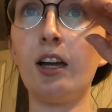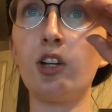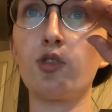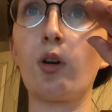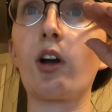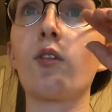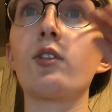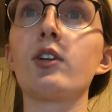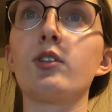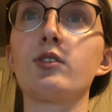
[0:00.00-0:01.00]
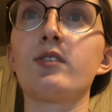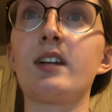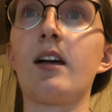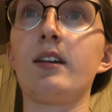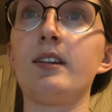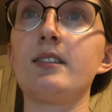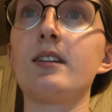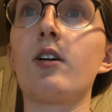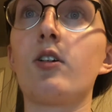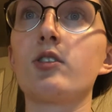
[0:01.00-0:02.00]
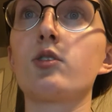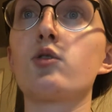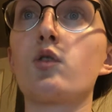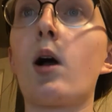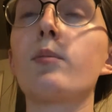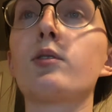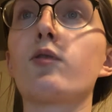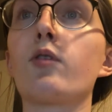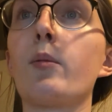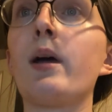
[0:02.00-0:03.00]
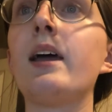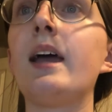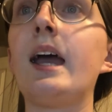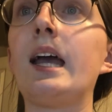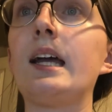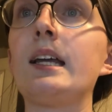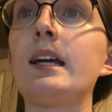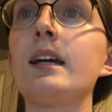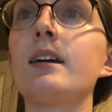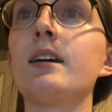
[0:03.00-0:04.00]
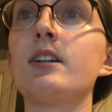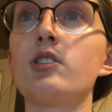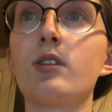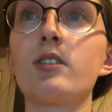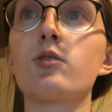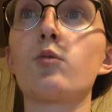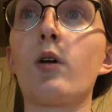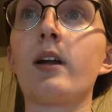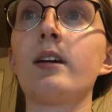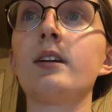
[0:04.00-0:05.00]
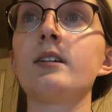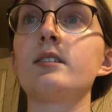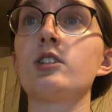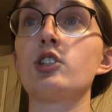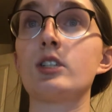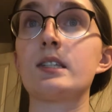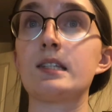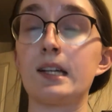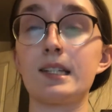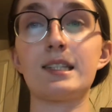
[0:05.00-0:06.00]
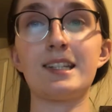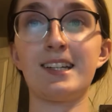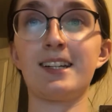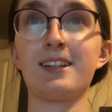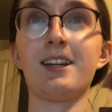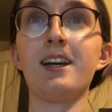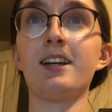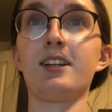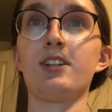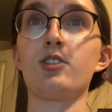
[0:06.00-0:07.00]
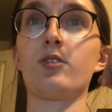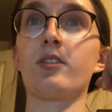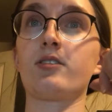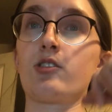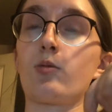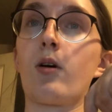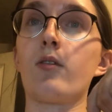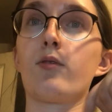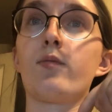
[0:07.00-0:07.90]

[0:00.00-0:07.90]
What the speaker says: Drug overdose fatalities also dropped from 80 in 2001 to just 16 in 2012.